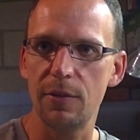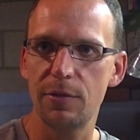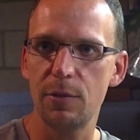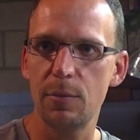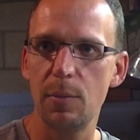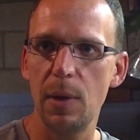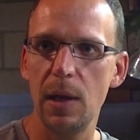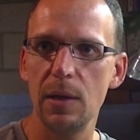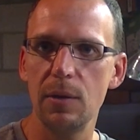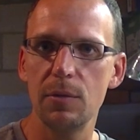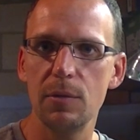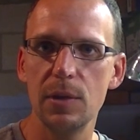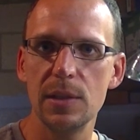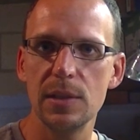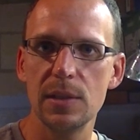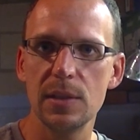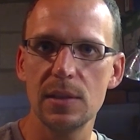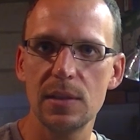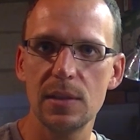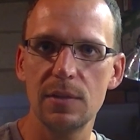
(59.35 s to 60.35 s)
for many
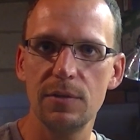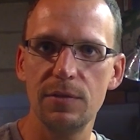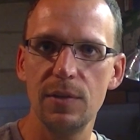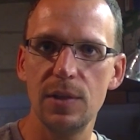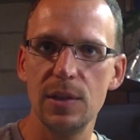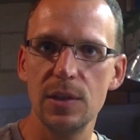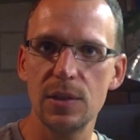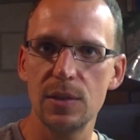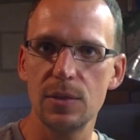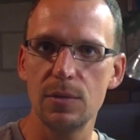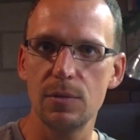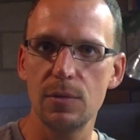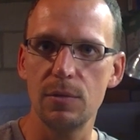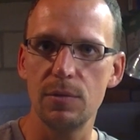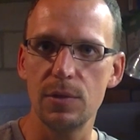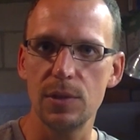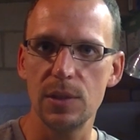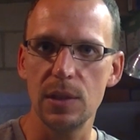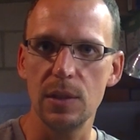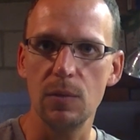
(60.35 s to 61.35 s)
reasons to finish this
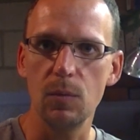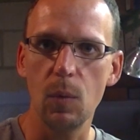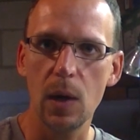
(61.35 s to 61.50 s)
river scene.